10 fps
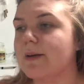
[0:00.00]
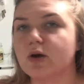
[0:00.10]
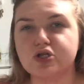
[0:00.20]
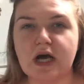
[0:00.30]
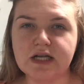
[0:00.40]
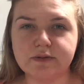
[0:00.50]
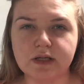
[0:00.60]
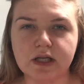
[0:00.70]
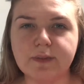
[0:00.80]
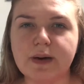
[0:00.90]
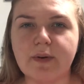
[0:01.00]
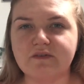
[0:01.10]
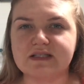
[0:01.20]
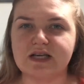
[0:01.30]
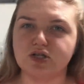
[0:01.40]
I'm going to try and do it a little bit, but
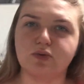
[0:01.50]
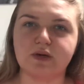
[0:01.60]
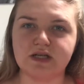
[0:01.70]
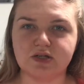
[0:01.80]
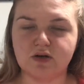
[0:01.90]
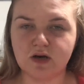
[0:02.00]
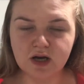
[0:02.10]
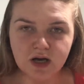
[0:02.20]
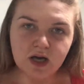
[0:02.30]
obviously I don't want it to look